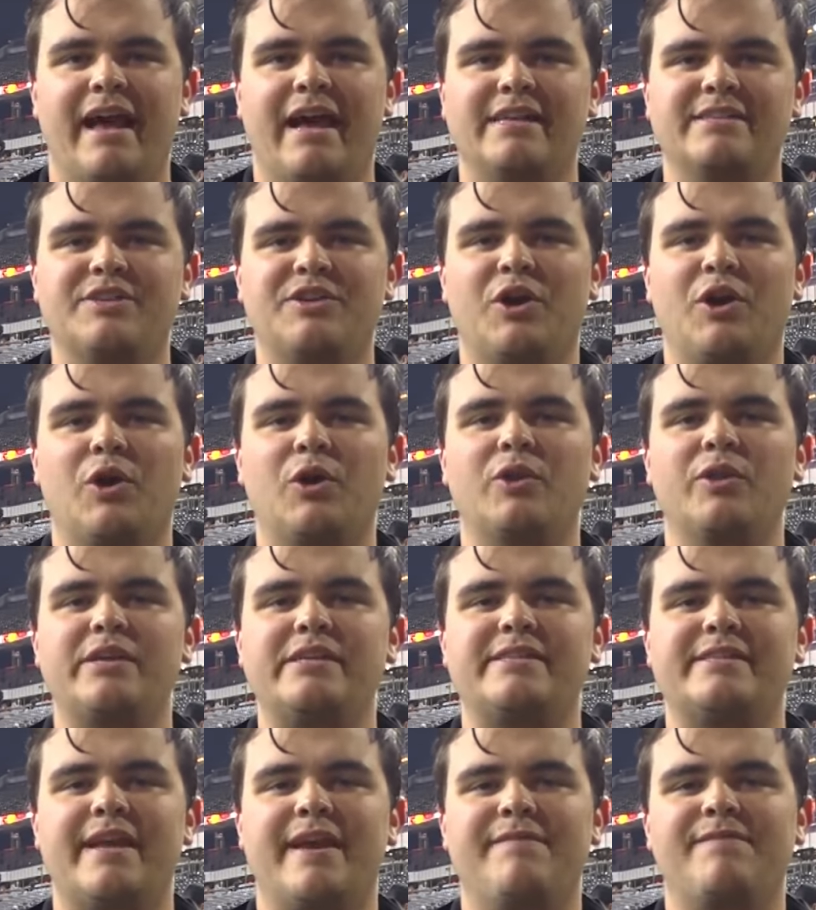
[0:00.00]
as an
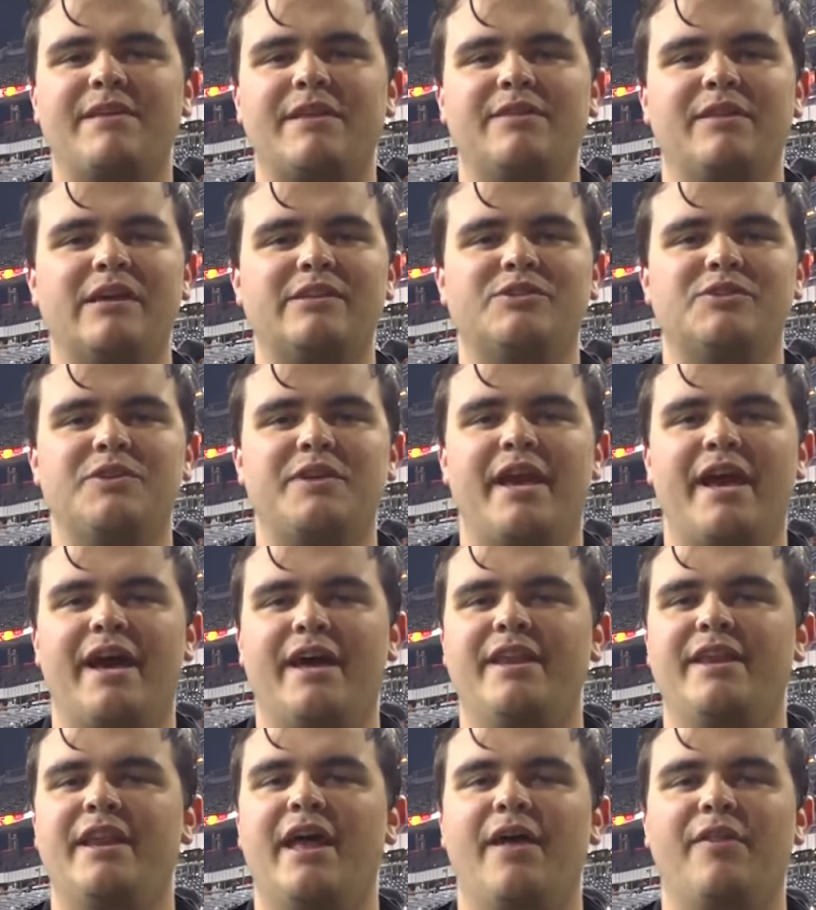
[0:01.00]
early safety led to
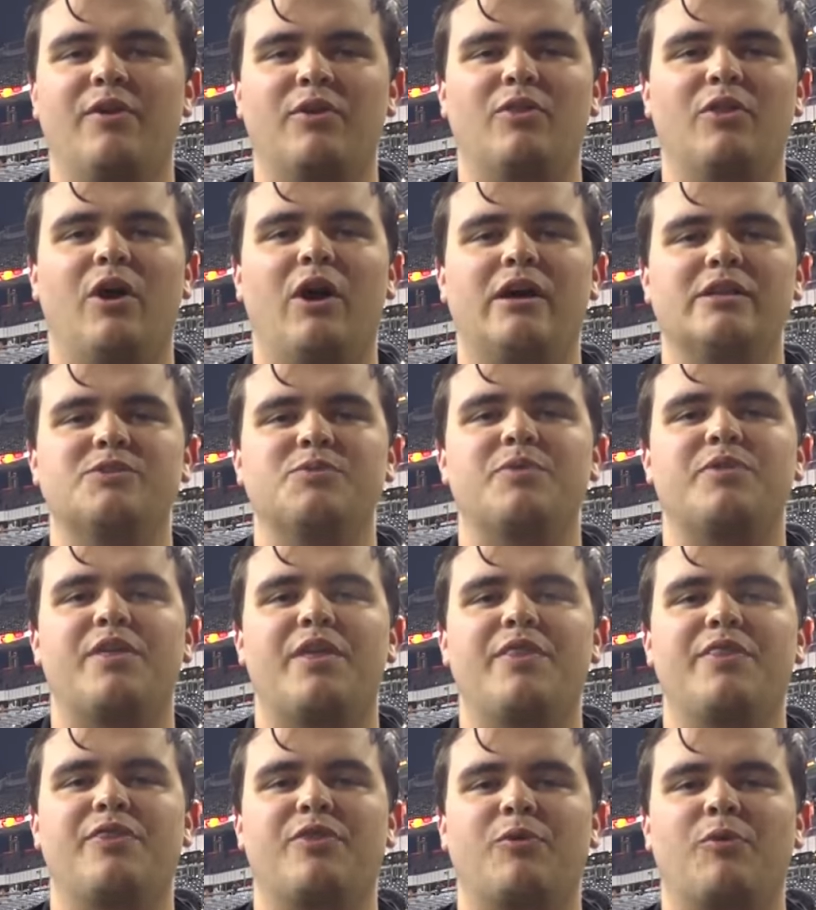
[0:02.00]
yet another loss
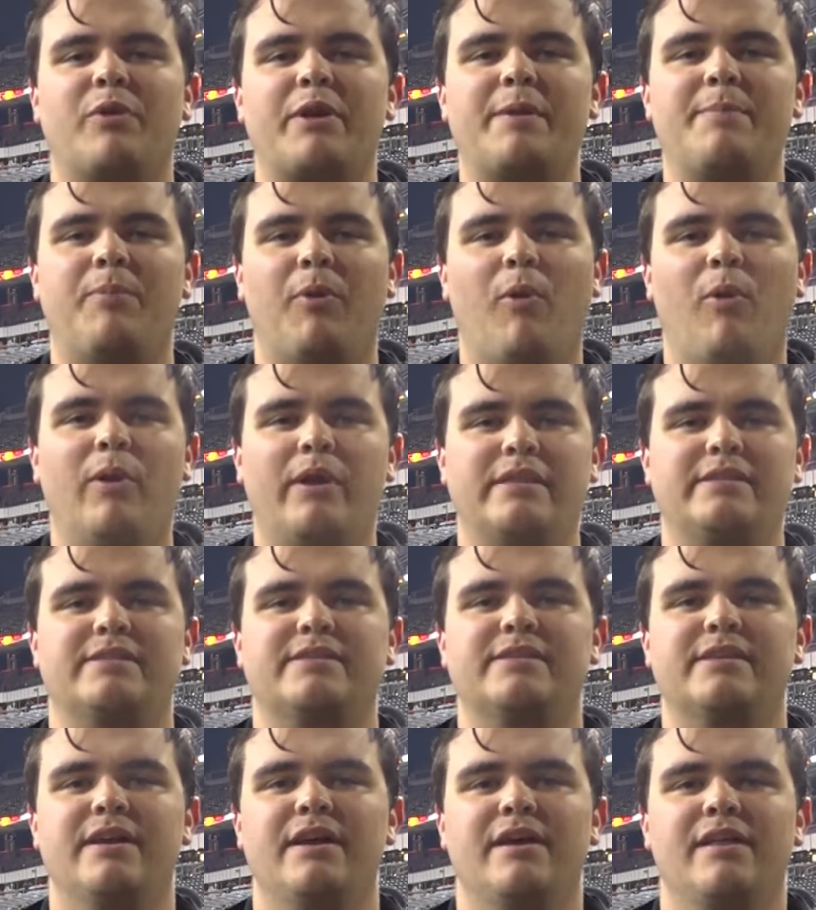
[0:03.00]
within three
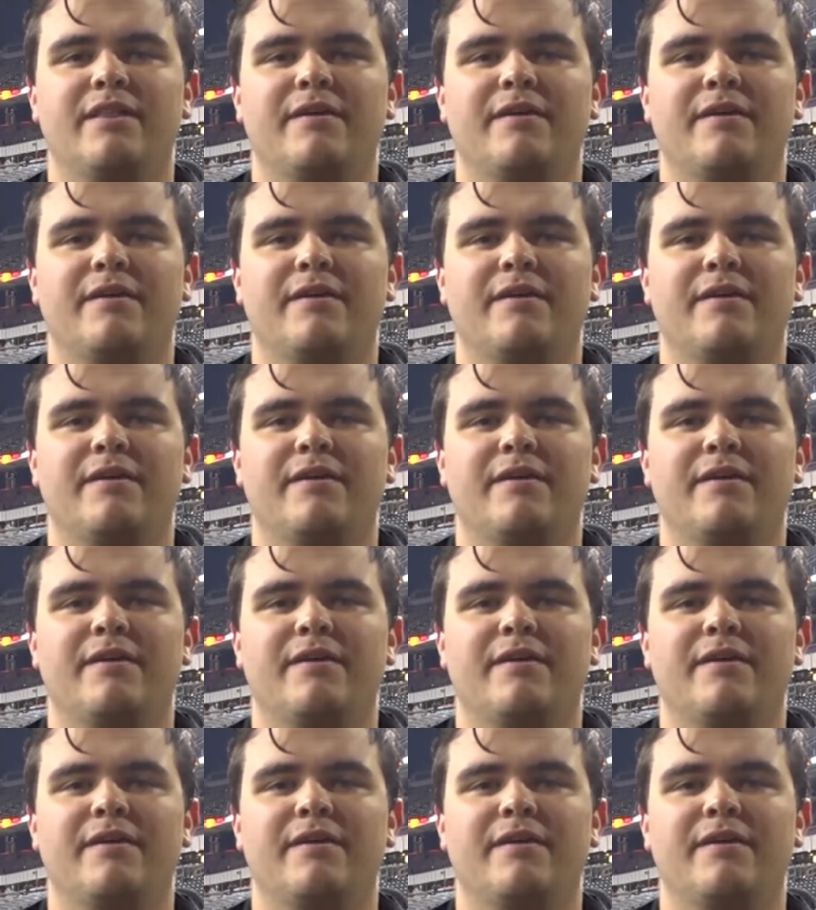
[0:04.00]
points.